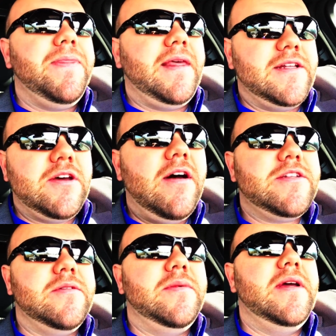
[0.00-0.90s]
That's
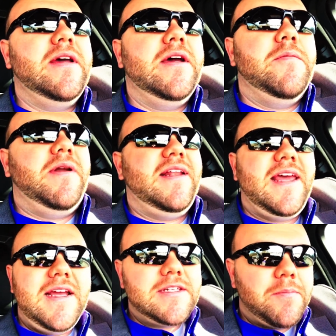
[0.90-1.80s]
awesome. But it
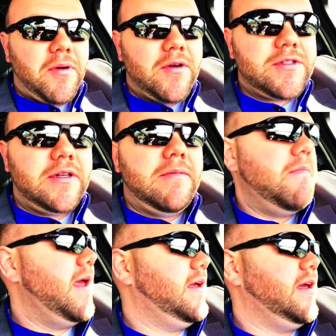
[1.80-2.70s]
takes the person
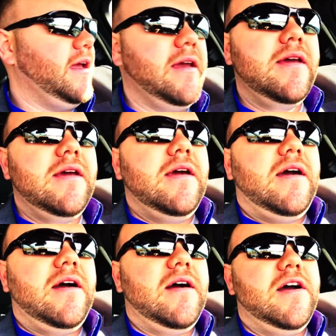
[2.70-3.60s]
making
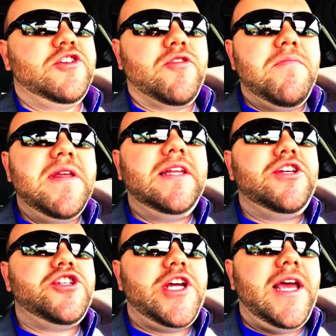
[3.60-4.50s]
a
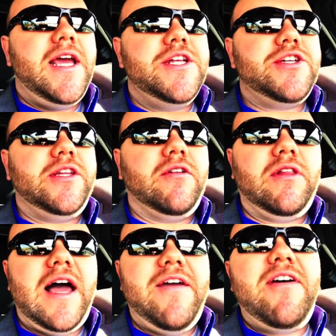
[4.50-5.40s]
tremendous change in their
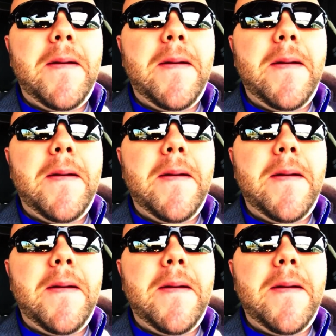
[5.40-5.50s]
life,